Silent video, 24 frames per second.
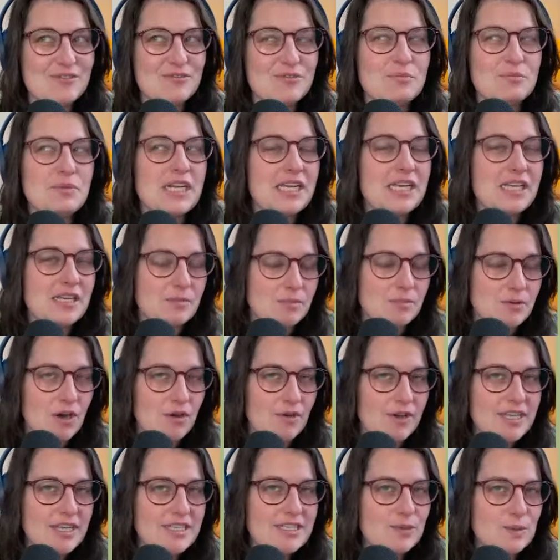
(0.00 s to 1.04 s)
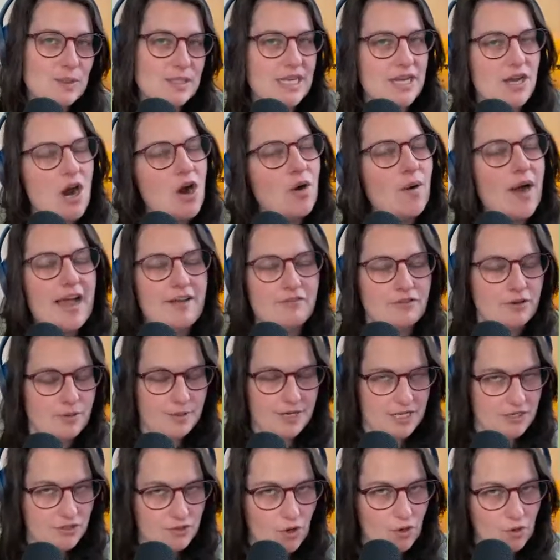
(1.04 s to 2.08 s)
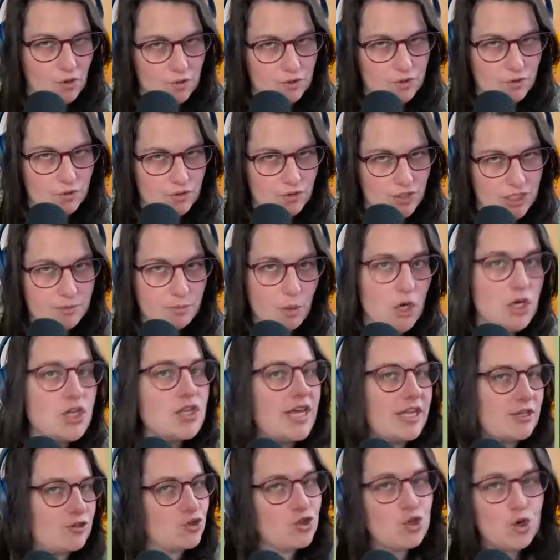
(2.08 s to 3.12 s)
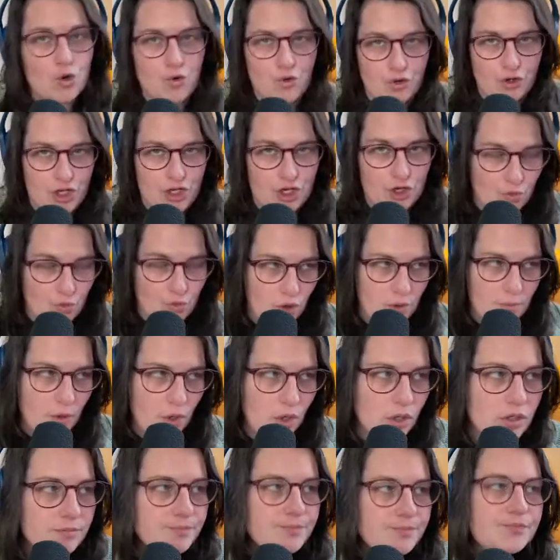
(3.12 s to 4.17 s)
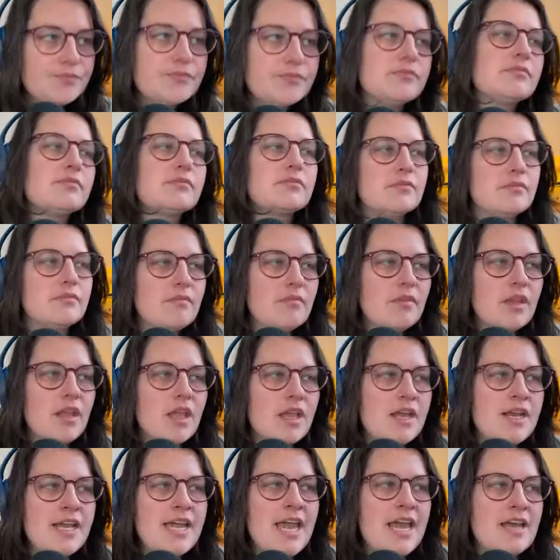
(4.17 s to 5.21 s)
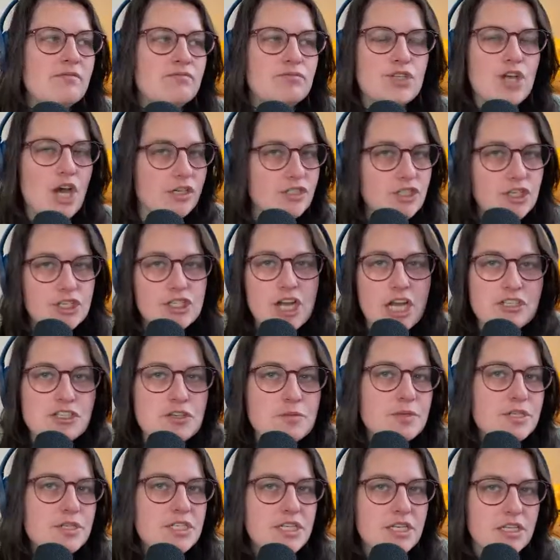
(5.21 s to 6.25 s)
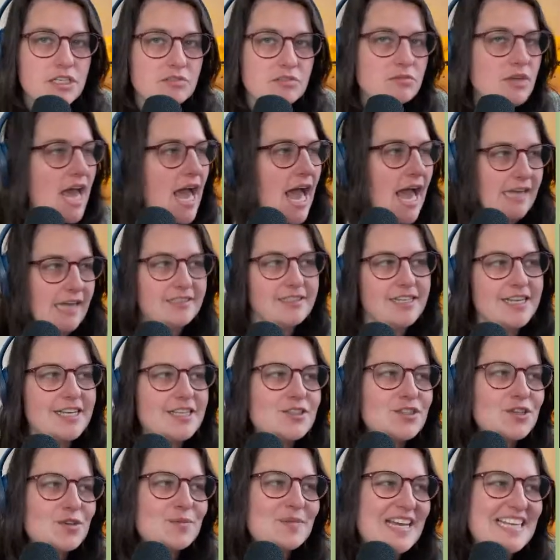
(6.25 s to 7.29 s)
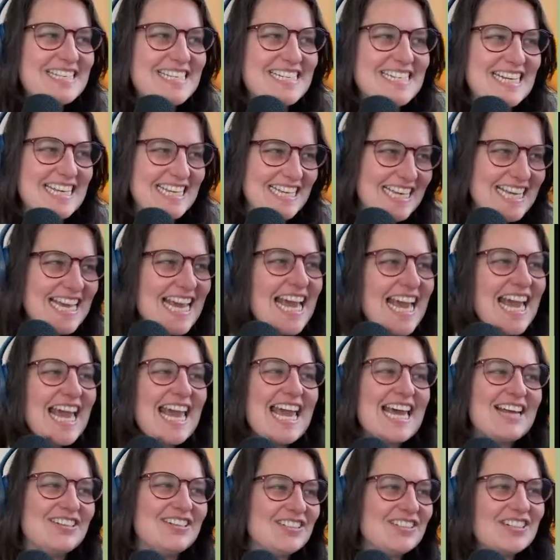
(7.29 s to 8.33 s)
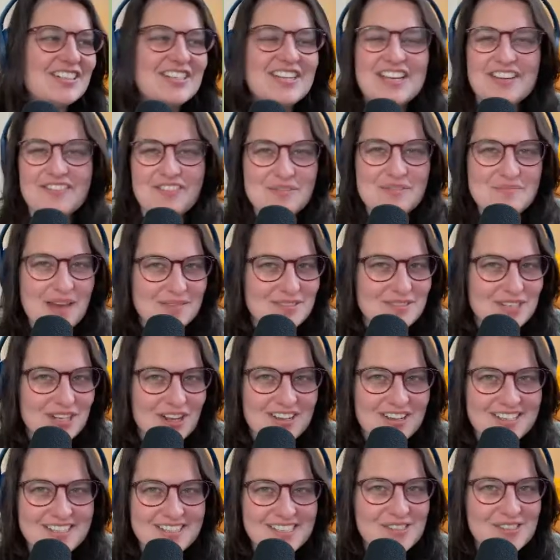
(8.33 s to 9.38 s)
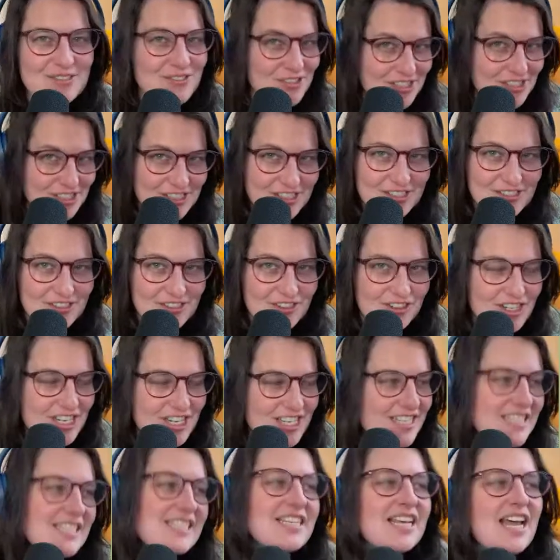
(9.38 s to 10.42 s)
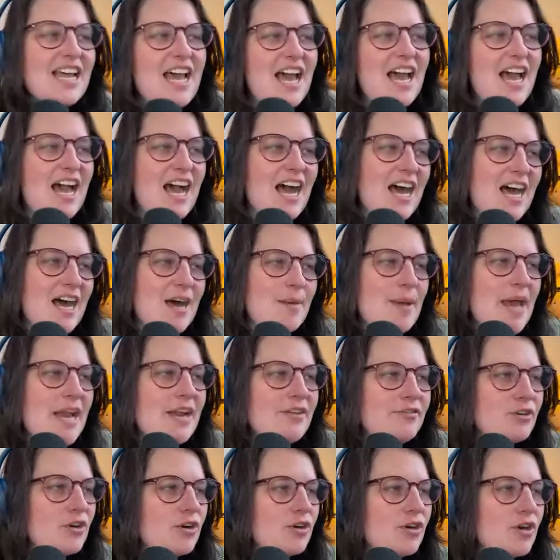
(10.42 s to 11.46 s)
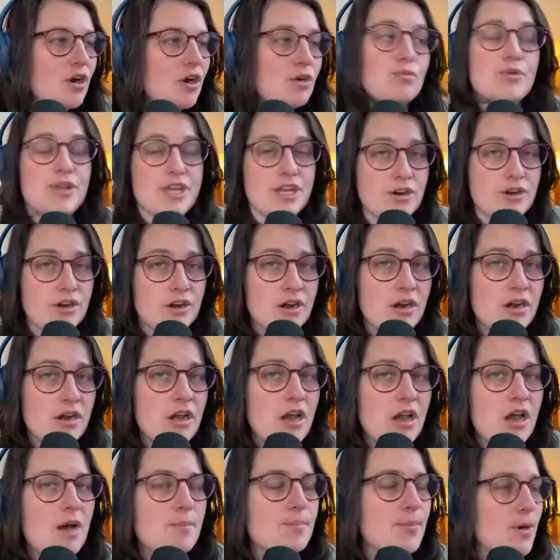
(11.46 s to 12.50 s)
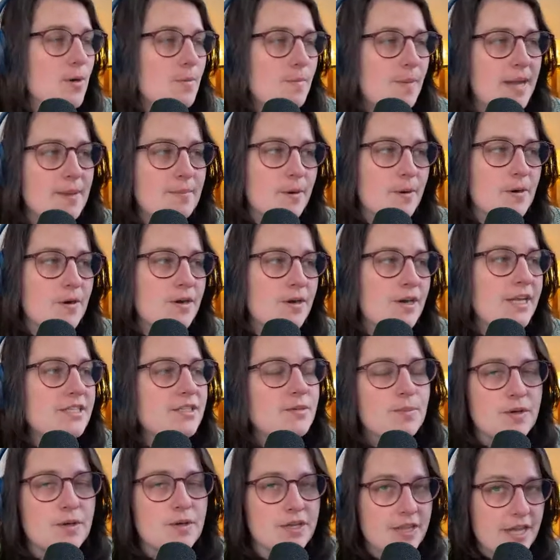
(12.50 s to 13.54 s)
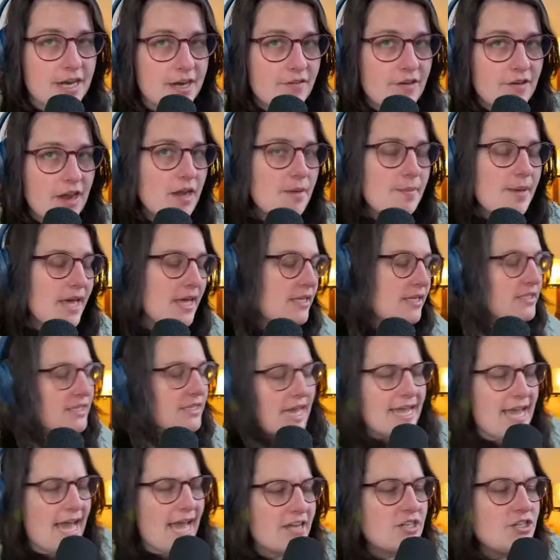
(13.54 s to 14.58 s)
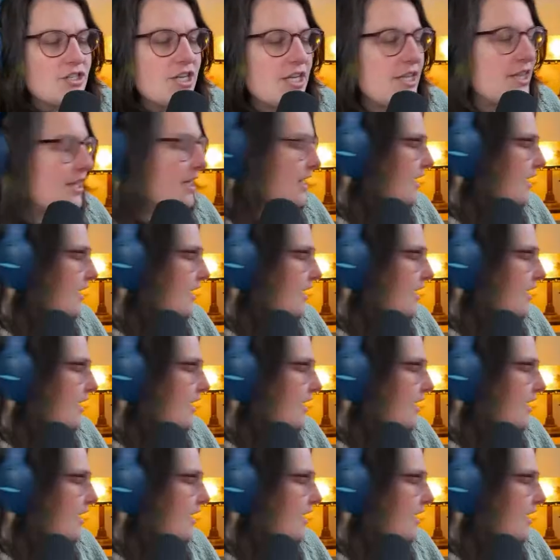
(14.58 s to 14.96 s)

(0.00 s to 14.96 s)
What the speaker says: me to keep going because it was like, oh, everybody struggles through this part. That's totally normal. And again, talk to ChatGPT. Act like it's your bestie. It'll literally give you pep talks, tools, and solutions. And if you're a reader, Bird by Bird is a book that I recommend. I actually think